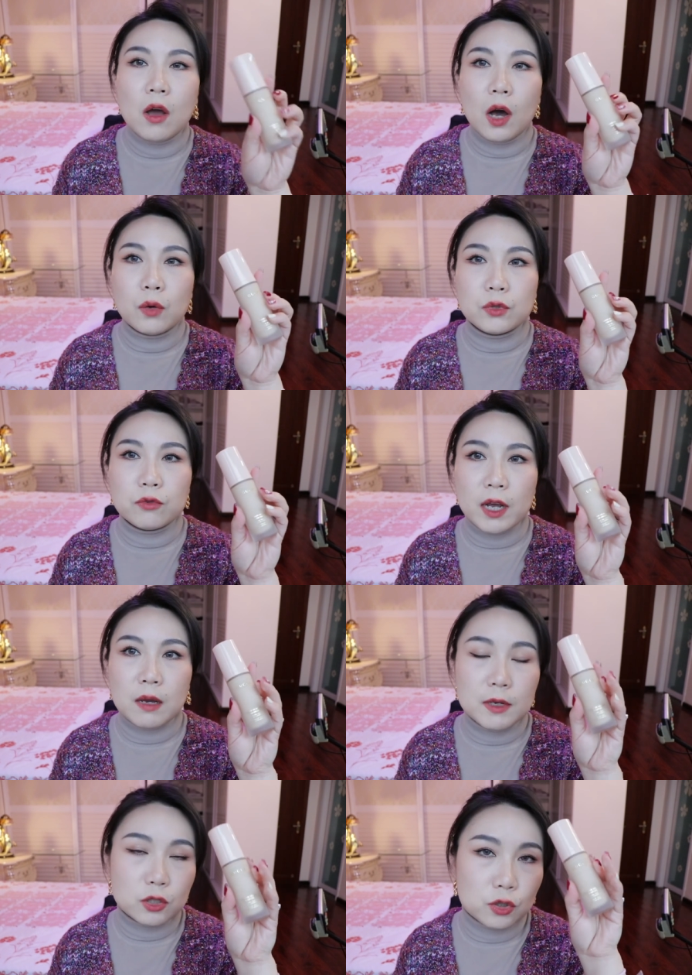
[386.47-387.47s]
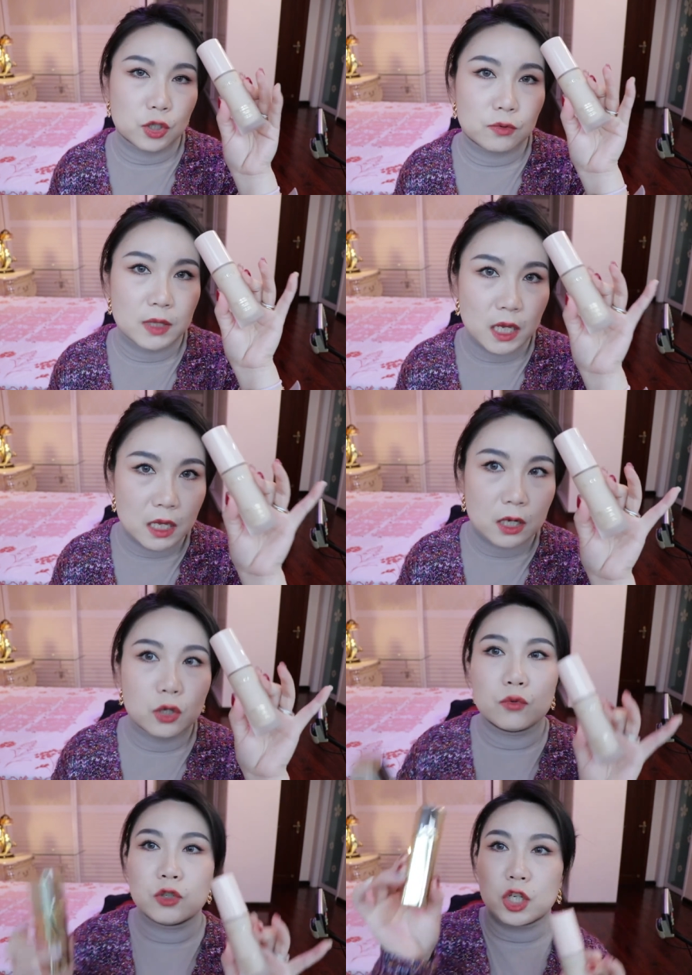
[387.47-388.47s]
I would recommend to choose either
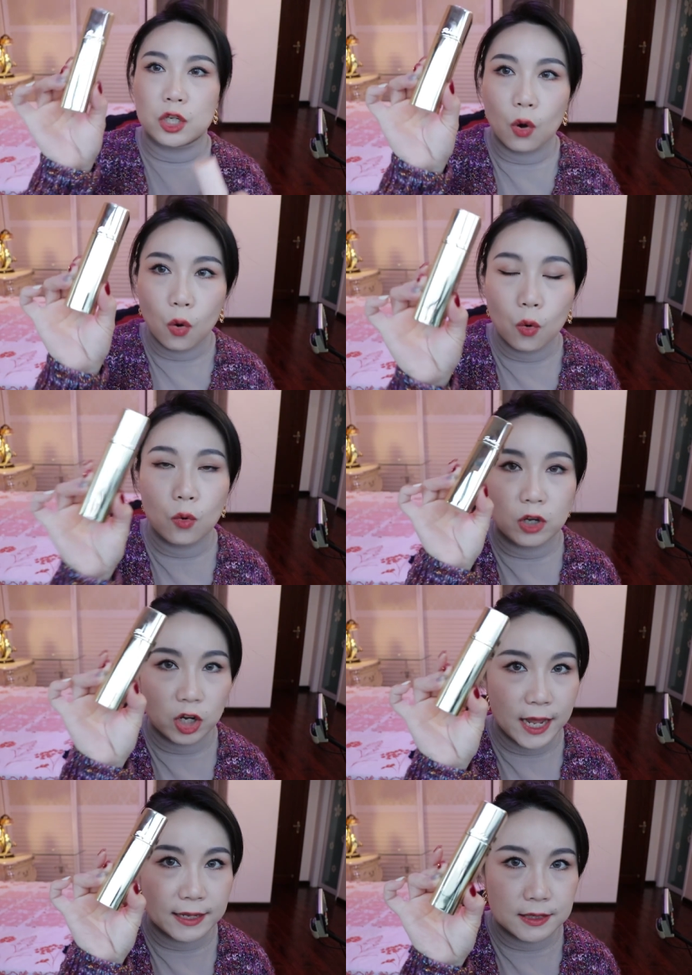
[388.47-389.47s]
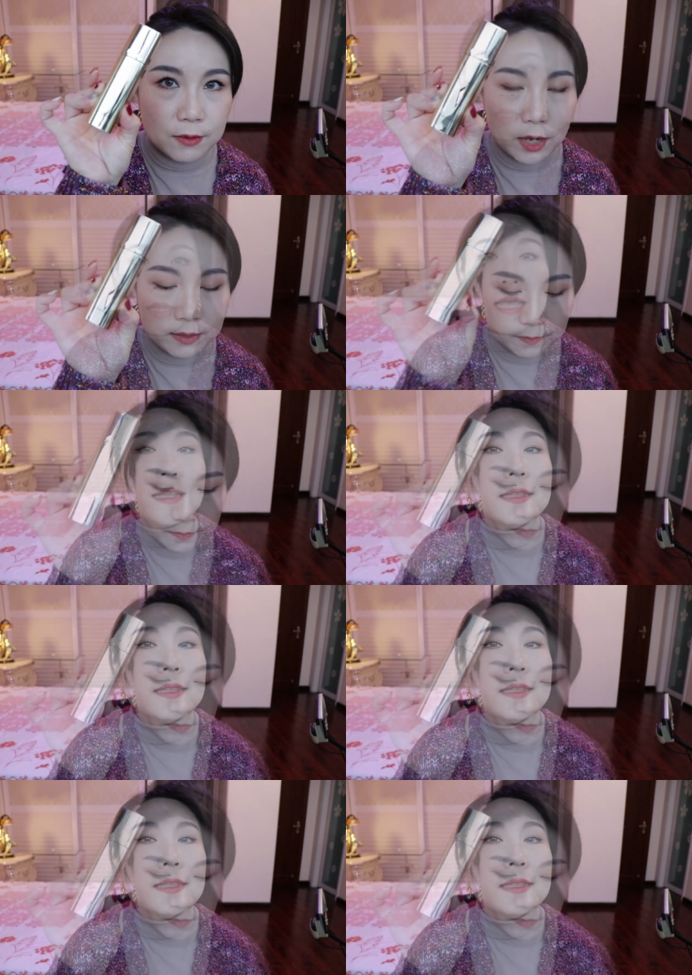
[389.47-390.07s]
Gucci or Guerlain's one.